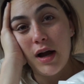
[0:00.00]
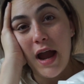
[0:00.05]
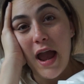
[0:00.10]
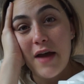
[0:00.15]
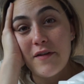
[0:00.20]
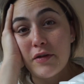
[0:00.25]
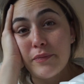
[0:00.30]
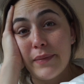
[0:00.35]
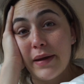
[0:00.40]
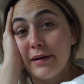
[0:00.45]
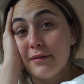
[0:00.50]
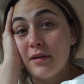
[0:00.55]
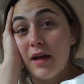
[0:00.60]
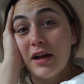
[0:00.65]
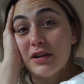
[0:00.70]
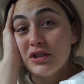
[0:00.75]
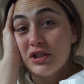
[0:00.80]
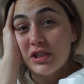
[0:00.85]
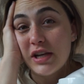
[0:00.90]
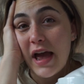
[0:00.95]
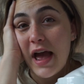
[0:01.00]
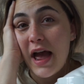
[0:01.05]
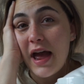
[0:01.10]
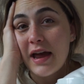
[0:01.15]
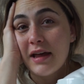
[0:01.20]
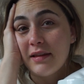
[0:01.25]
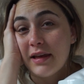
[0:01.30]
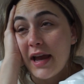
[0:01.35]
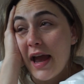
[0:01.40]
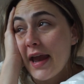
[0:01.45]
haven't made lunch
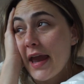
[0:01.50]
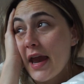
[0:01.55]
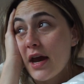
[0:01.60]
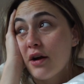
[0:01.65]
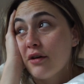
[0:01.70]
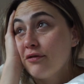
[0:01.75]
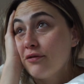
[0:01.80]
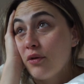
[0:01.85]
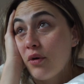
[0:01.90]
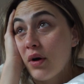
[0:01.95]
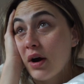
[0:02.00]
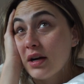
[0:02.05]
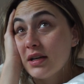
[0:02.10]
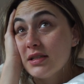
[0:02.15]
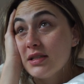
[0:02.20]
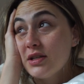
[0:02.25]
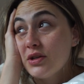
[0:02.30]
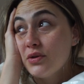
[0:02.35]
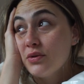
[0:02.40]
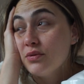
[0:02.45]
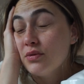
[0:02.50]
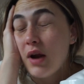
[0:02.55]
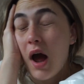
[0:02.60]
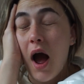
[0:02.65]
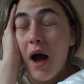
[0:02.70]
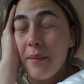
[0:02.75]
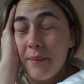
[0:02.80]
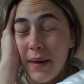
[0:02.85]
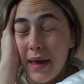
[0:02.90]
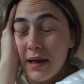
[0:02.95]
yet. Like I can't afford to
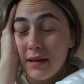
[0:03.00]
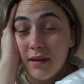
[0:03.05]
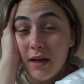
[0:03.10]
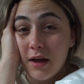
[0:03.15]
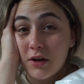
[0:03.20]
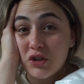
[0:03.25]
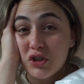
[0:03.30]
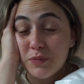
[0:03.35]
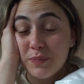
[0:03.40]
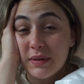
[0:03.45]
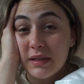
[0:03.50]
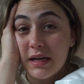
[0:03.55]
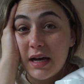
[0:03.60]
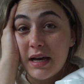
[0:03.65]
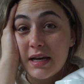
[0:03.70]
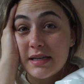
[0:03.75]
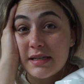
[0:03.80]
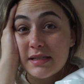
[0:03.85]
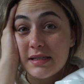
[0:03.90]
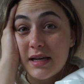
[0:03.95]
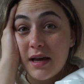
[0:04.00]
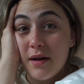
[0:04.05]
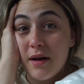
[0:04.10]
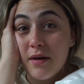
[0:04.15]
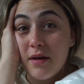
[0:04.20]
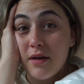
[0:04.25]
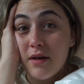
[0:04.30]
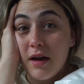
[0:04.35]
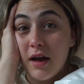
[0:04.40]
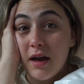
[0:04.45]
not make lunch because
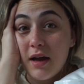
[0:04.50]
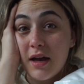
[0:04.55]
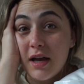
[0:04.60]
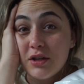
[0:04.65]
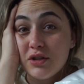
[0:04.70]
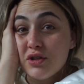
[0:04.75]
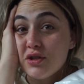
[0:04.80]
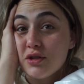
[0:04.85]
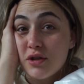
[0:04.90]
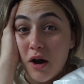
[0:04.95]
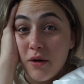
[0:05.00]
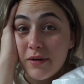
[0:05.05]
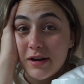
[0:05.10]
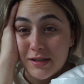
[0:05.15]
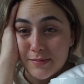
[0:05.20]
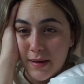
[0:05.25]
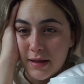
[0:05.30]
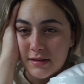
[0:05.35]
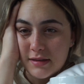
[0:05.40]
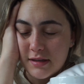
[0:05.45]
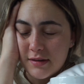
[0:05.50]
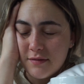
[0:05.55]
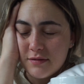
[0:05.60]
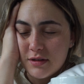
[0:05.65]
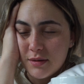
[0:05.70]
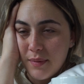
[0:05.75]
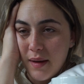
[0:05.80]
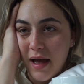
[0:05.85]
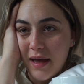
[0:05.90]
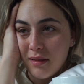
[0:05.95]
it's so expensive
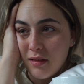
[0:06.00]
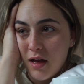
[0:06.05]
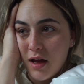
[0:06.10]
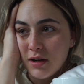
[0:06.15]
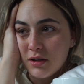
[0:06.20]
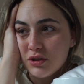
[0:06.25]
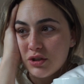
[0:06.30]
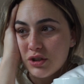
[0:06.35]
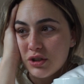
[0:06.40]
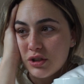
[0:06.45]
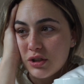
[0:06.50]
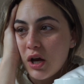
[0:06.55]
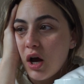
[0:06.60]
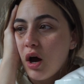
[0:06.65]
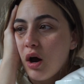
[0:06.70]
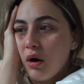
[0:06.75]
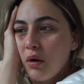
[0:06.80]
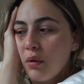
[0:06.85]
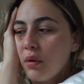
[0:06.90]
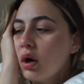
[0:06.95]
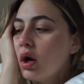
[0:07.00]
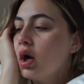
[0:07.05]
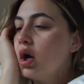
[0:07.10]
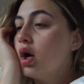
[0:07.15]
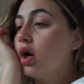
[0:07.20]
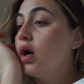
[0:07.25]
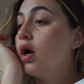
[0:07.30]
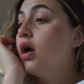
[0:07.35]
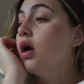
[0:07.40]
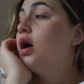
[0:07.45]
to buy lunch, so
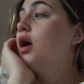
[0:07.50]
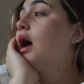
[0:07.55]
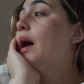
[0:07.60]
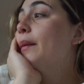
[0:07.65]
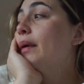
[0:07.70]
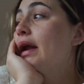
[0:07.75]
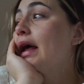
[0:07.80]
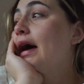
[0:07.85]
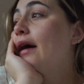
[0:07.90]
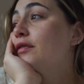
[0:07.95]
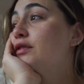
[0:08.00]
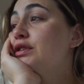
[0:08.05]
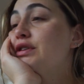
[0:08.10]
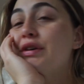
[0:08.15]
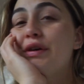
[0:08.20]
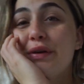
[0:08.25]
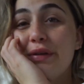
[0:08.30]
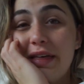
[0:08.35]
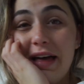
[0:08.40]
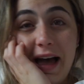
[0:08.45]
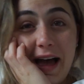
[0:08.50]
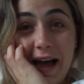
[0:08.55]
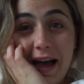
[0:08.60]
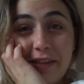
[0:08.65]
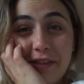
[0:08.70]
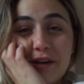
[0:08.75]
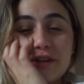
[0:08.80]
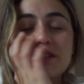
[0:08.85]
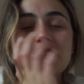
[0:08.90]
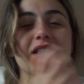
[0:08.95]
I'm gonna have to do
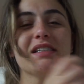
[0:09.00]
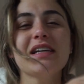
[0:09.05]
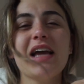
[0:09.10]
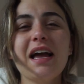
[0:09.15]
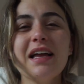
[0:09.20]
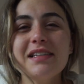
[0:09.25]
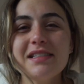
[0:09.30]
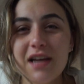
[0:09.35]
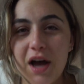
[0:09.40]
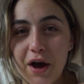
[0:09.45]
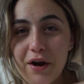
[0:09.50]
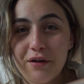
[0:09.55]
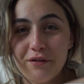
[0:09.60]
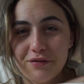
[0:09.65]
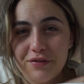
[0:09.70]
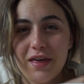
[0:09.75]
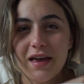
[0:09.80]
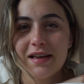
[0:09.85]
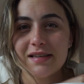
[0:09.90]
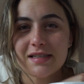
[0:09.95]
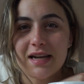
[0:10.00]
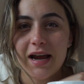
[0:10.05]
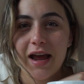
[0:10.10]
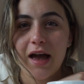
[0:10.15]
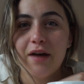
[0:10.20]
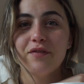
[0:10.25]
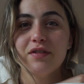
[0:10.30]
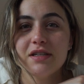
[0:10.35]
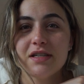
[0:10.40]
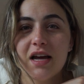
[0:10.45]
that. There's just like a ton of things that I
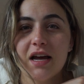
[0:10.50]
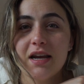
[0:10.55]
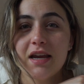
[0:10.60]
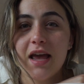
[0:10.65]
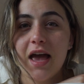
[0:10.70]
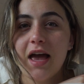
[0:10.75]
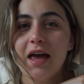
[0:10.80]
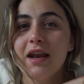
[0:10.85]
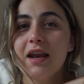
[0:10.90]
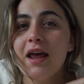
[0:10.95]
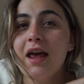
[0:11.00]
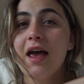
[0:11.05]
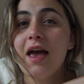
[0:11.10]
haven't done yet,